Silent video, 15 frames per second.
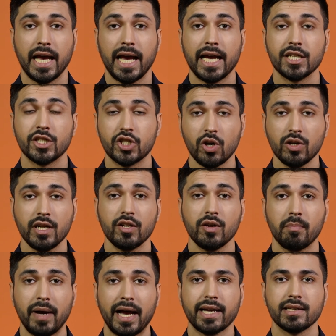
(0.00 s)
Ensure that your
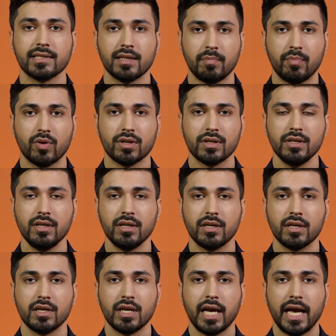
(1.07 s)
back is supported
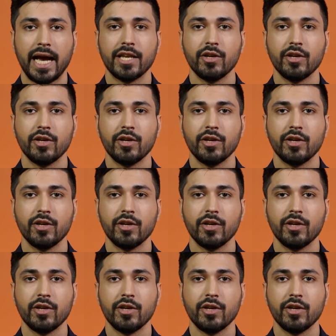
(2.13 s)
and